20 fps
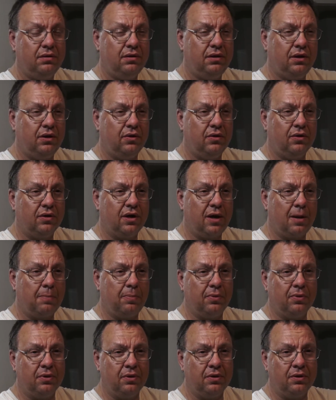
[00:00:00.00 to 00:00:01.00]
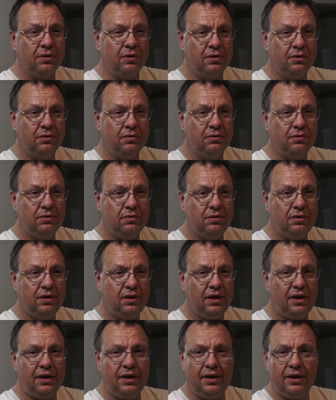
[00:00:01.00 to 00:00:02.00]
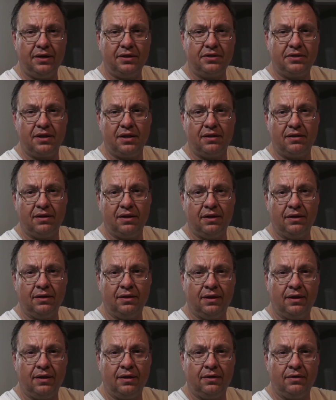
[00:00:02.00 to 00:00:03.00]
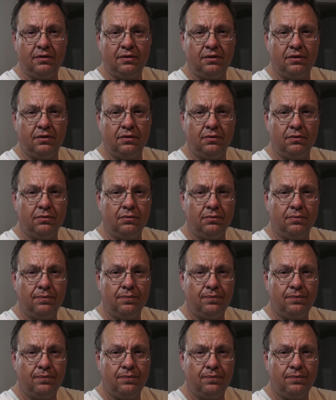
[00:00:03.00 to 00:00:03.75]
You know, a couple of idiots that think that, you know,